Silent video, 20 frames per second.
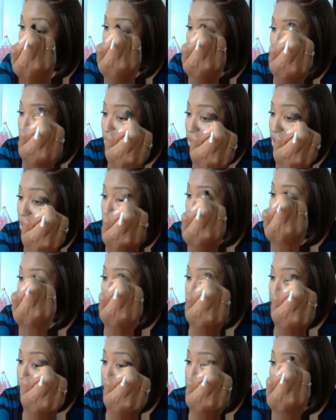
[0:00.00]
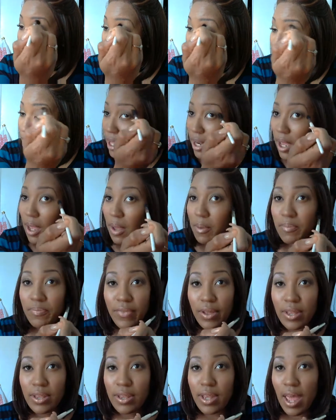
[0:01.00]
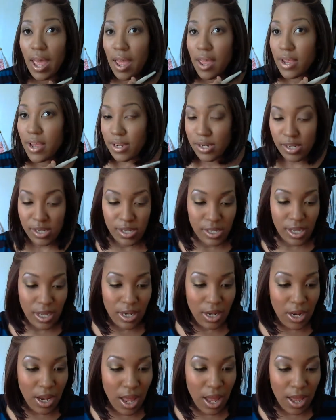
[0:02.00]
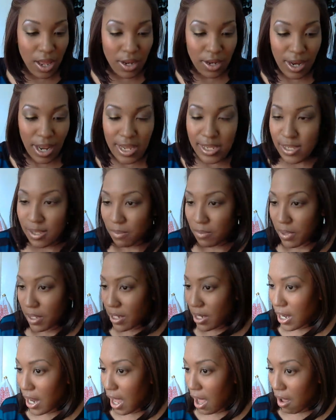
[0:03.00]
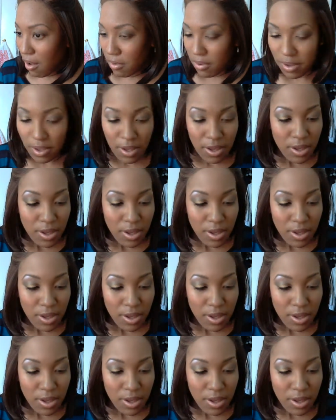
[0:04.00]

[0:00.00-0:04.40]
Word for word: so I'm just going to apply that up like that and just get it uh, nice and blended out.